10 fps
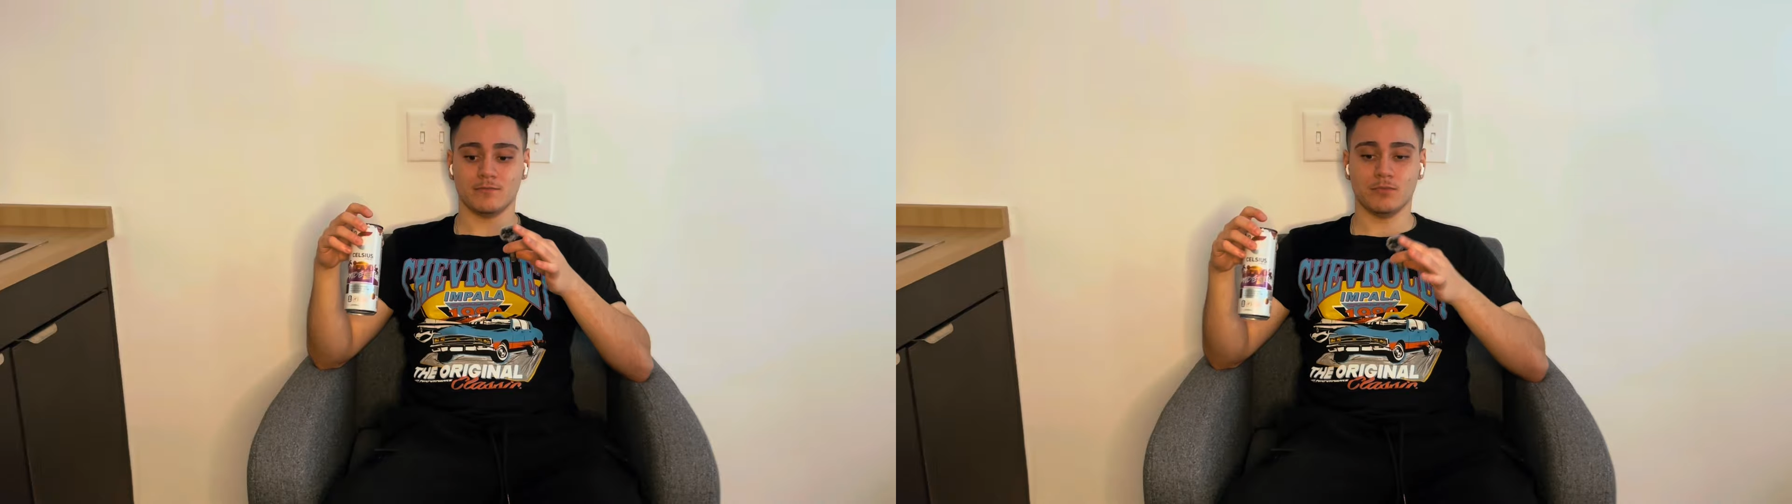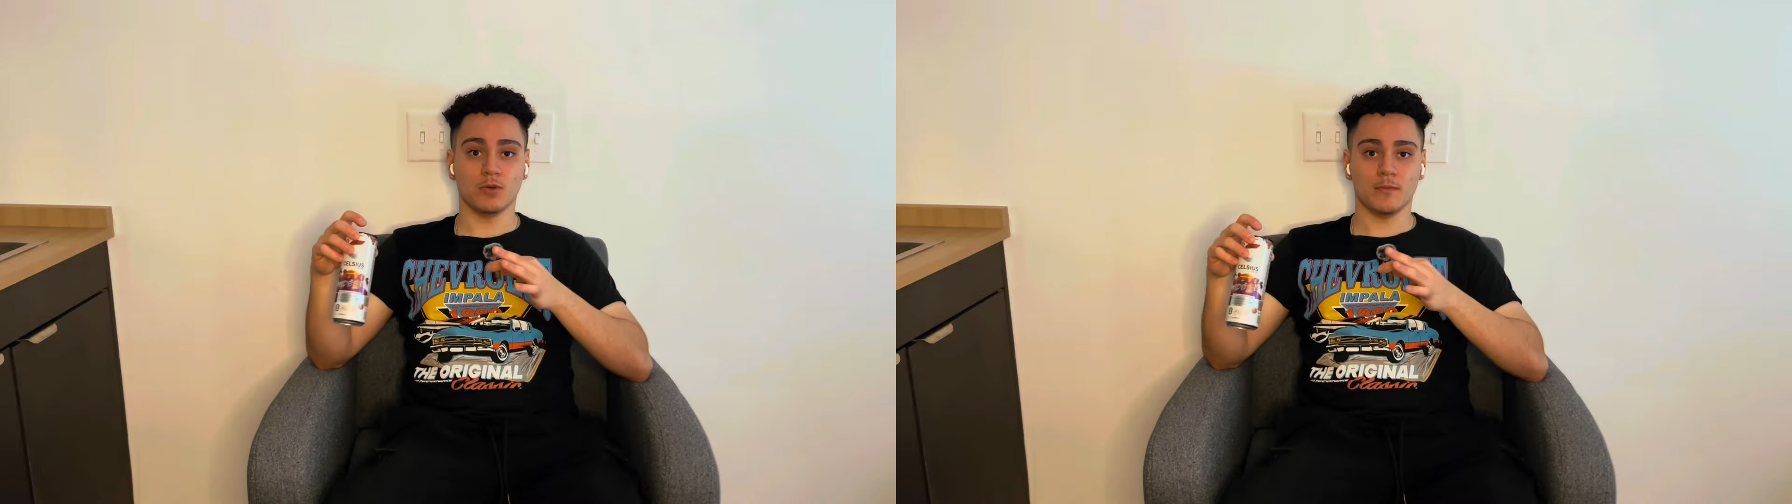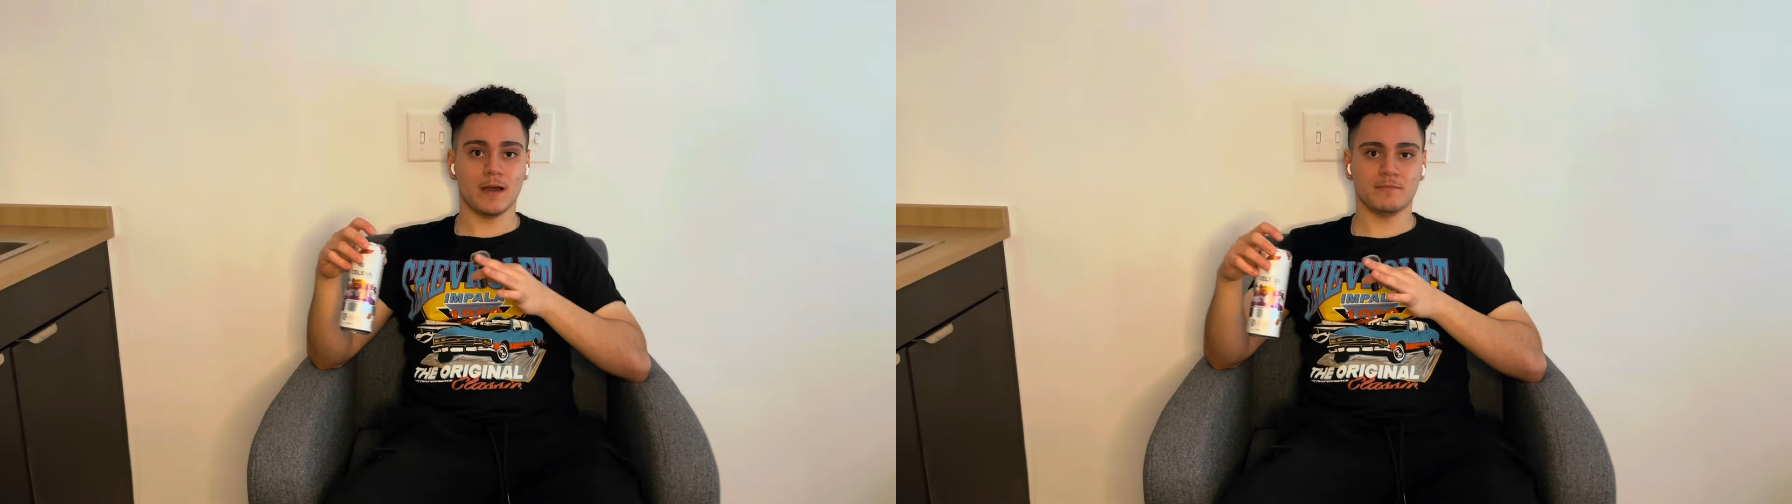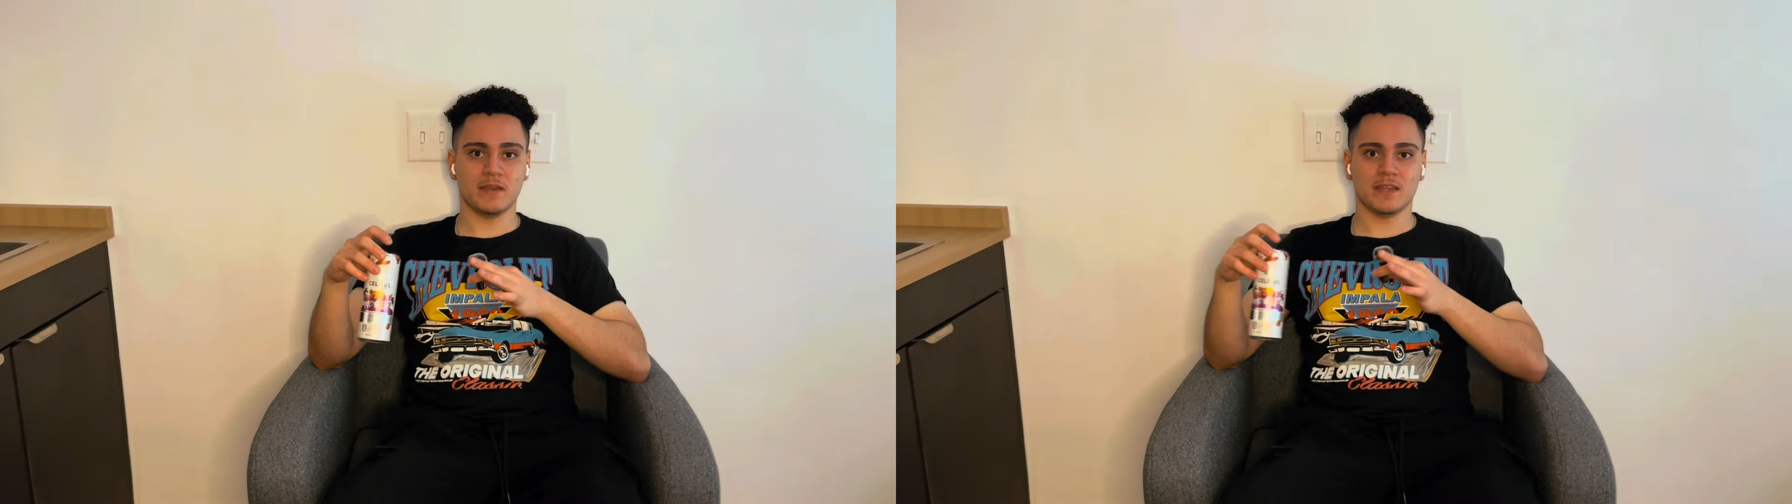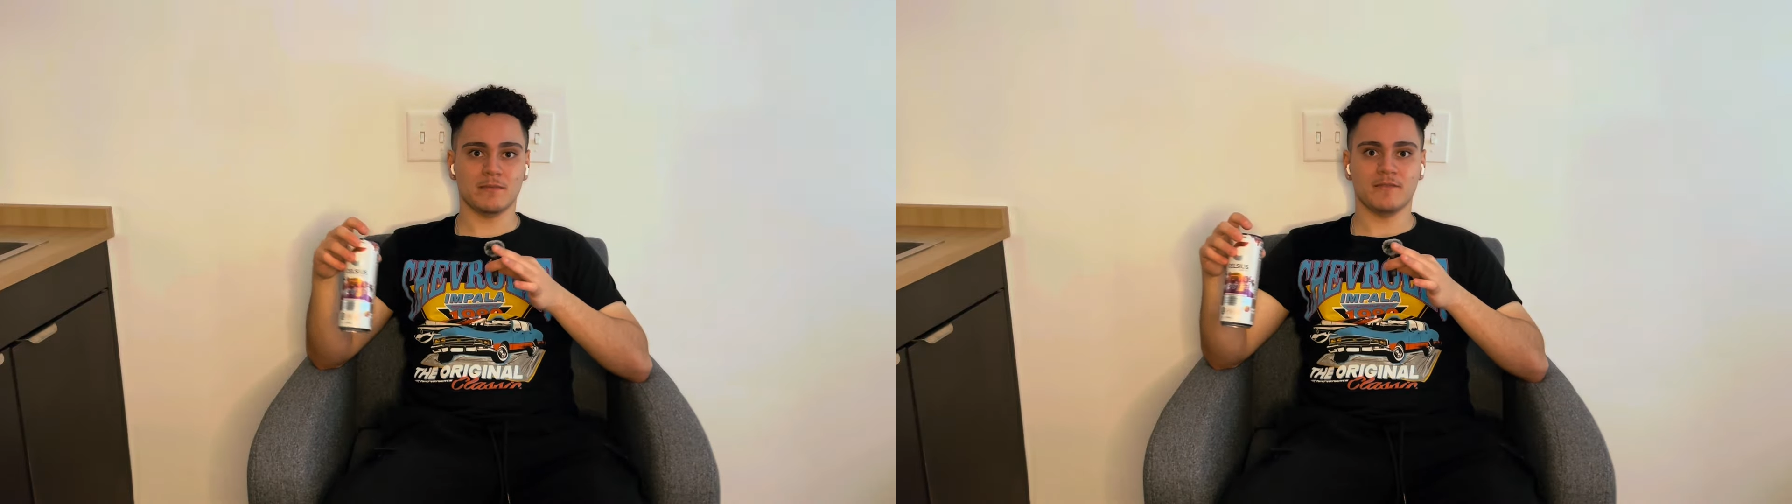boom, I'm
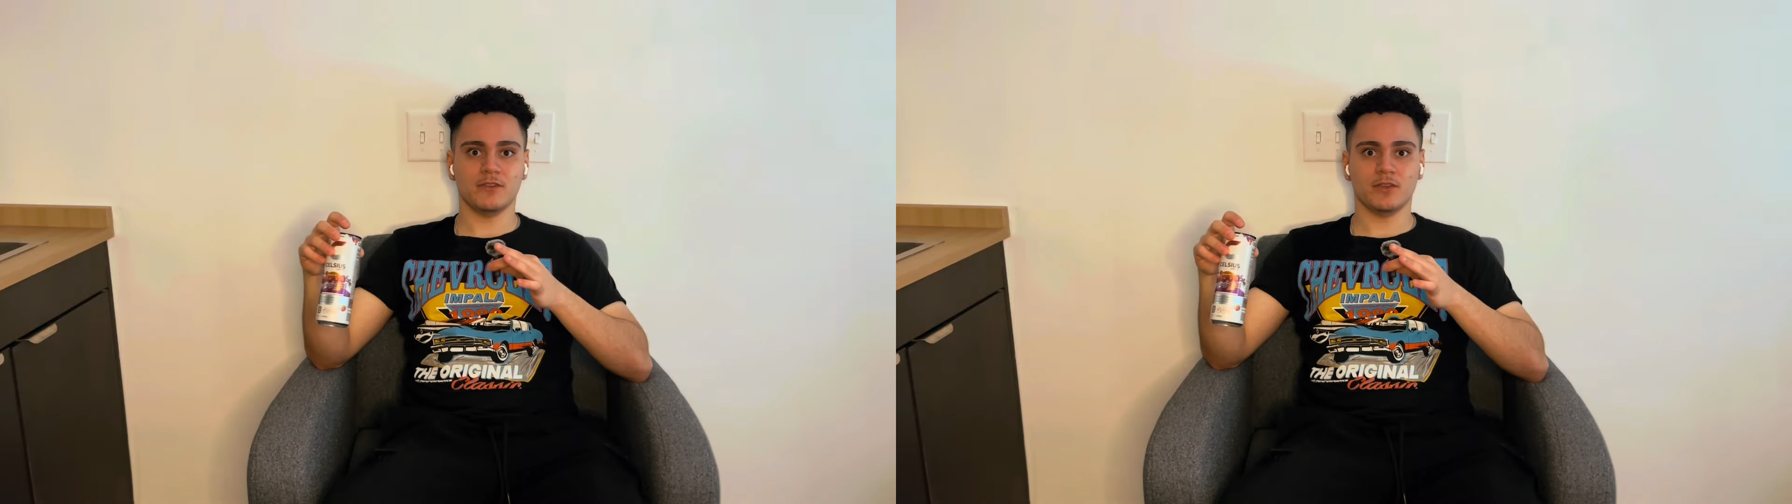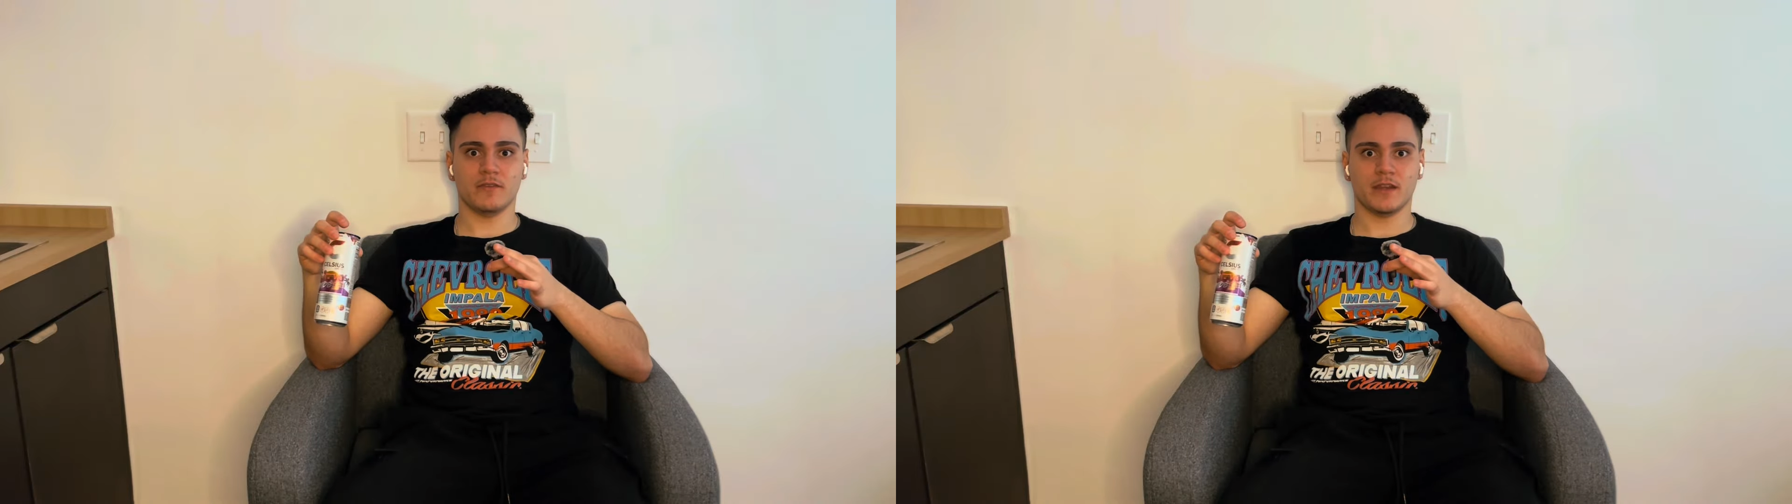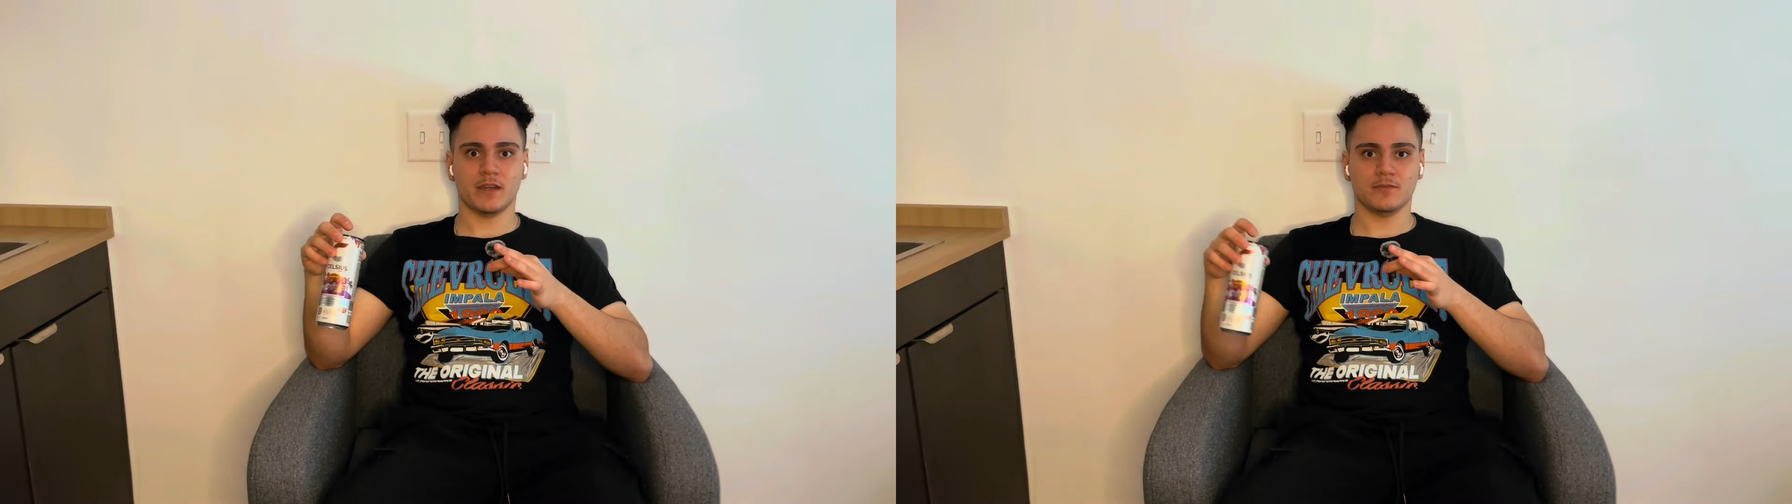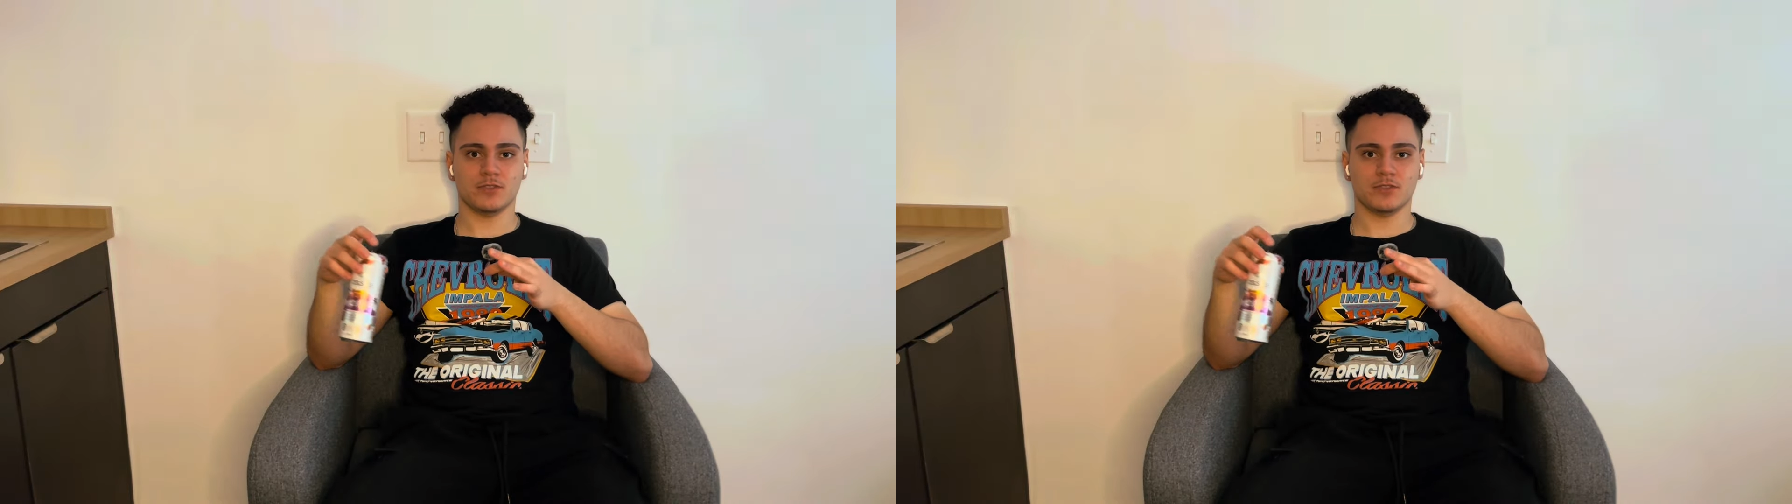making my video right now.